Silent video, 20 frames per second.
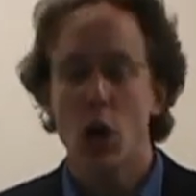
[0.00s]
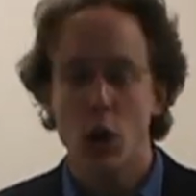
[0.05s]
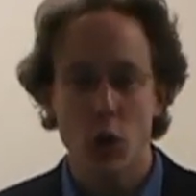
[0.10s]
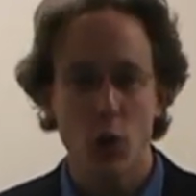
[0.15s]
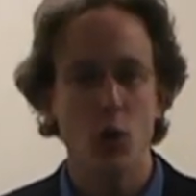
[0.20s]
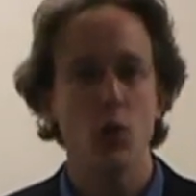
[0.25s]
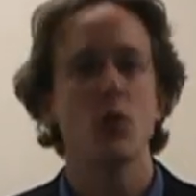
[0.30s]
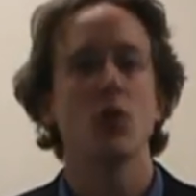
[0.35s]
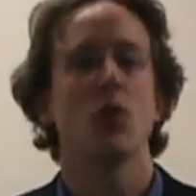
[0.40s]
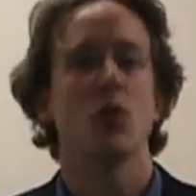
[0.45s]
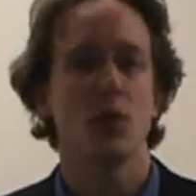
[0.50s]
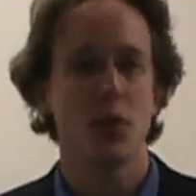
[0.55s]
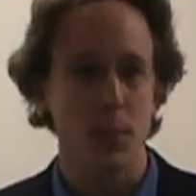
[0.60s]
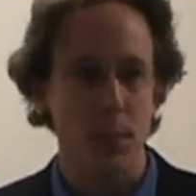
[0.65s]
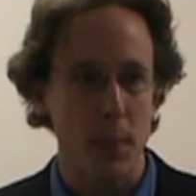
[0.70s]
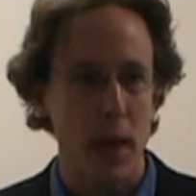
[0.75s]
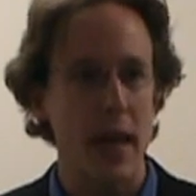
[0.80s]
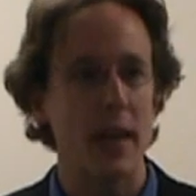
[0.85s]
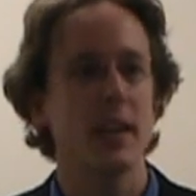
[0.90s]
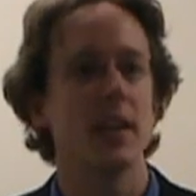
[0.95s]
Google, the
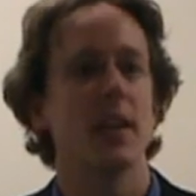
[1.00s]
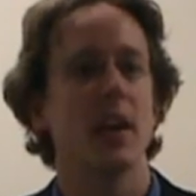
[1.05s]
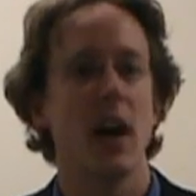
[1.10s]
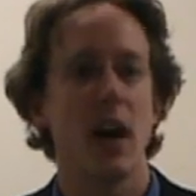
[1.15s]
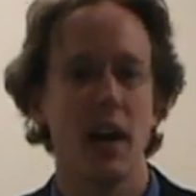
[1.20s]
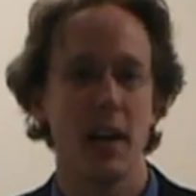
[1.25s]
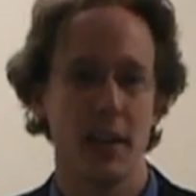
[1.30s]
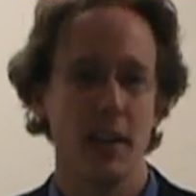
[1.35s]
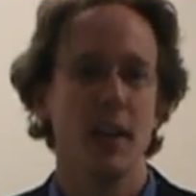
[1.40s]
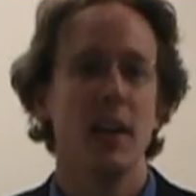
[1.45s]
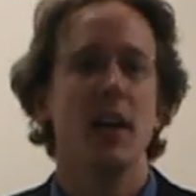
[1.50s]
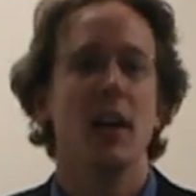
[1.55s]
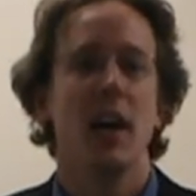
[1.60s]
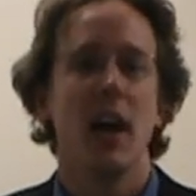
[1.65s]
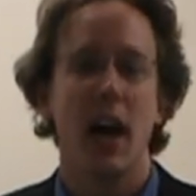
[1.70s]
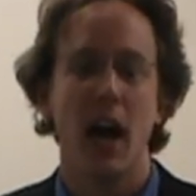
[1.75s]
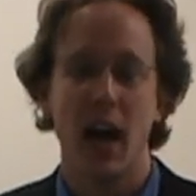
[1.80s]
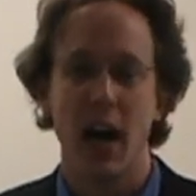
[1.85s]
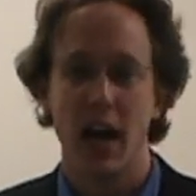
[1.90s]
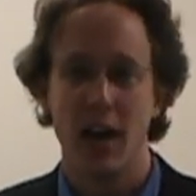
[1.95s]
Pentagon,
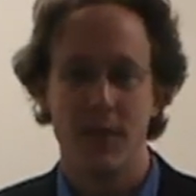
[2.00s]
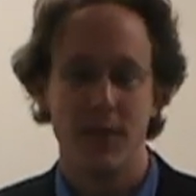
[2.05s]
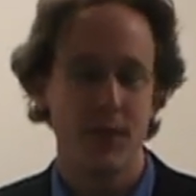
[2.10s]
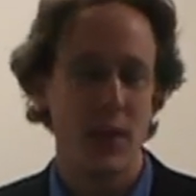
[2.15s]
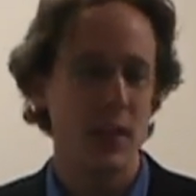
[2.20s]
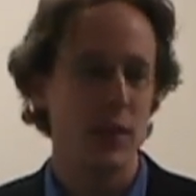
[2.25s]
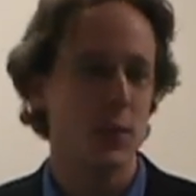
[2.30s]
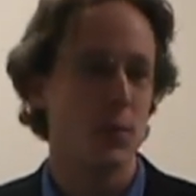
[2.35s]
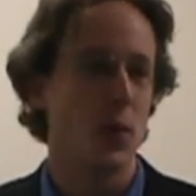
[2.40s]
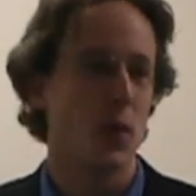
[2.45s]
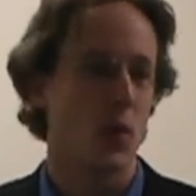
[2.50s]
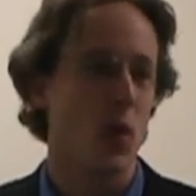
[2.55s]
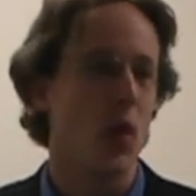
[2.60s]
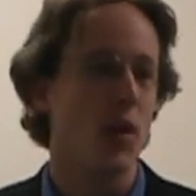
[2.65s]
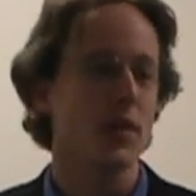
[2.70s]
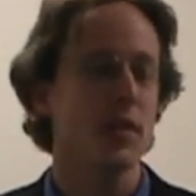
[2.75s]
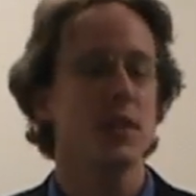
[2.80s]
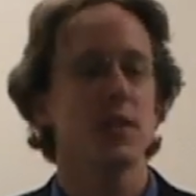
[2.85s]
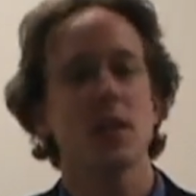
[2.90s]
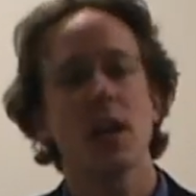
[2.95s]
Facebook,
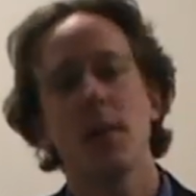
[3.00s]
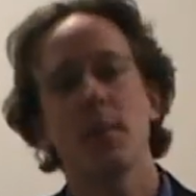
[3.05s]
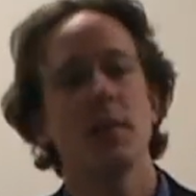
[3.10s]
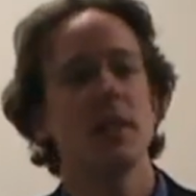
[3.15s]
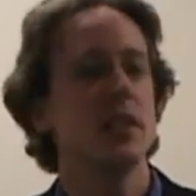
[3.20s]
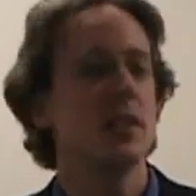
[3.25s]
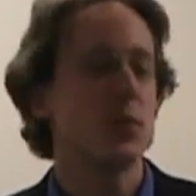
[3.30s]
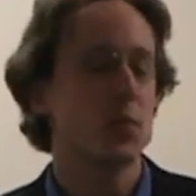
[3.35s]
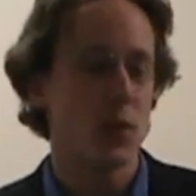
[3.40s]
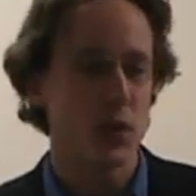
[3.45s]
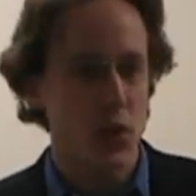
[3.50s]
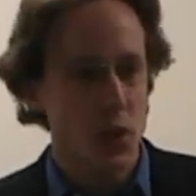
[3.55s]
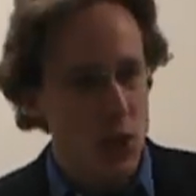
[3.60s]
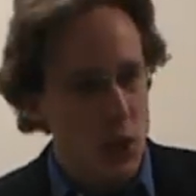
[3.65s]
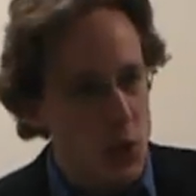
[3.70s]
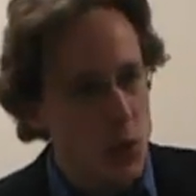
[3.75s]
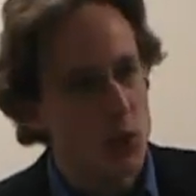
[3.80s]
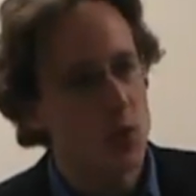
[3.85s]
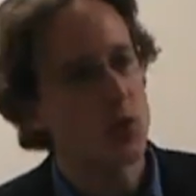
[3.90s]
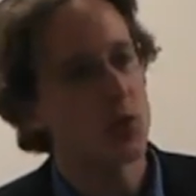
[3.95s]
all these companies with
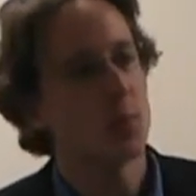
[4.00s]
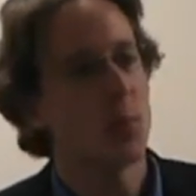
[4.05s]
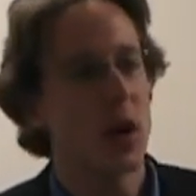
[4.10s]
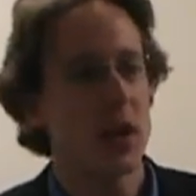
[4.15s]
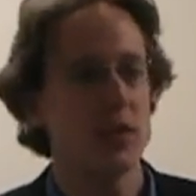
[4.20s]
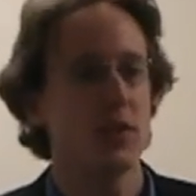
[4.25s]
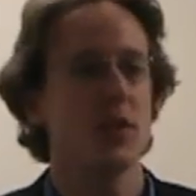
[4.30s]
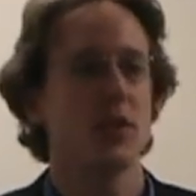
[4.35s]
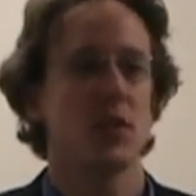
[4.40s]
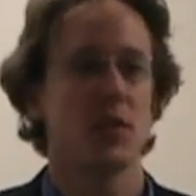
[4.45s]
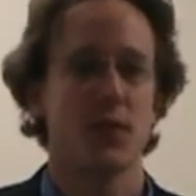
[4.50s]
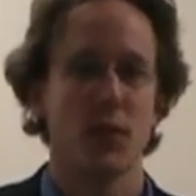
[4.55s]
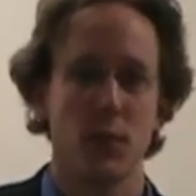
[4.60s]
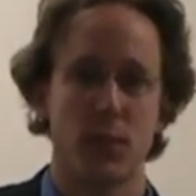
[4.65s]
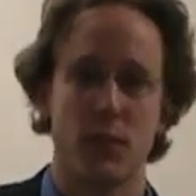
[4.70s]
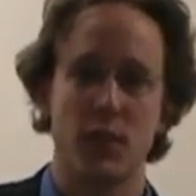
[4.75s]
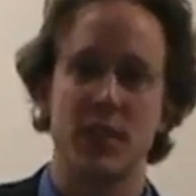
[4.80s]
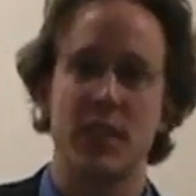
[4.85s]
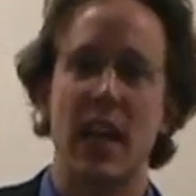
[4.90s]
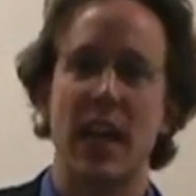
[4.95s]
huge budgets for
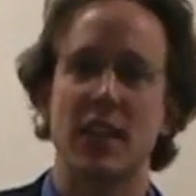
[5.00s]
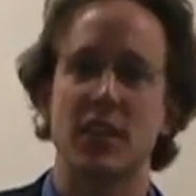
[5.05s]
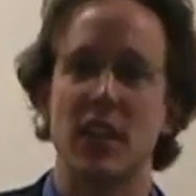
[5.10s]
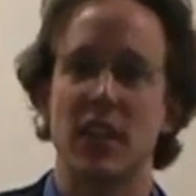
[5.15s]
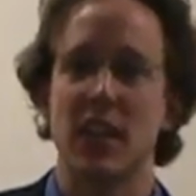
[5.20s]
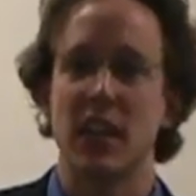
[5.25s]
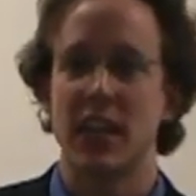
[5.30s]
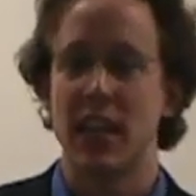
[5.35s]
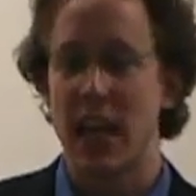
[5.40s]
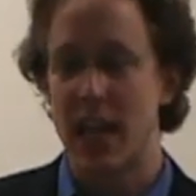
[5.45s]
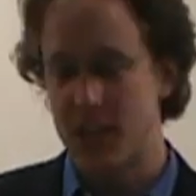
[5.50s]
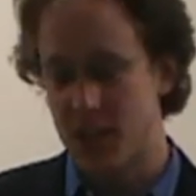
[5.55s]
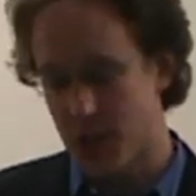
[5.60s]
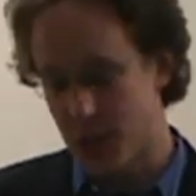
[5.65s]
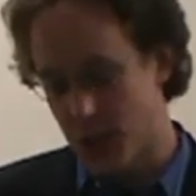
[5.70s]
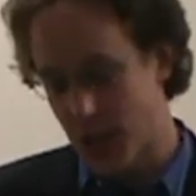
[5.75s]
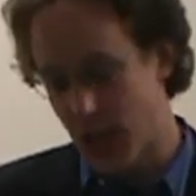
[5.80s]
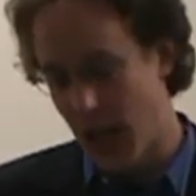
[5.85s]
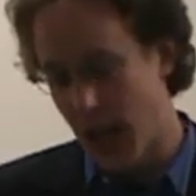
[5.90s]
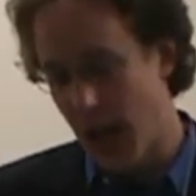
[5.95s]
protecting
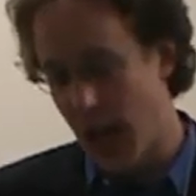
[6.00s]
against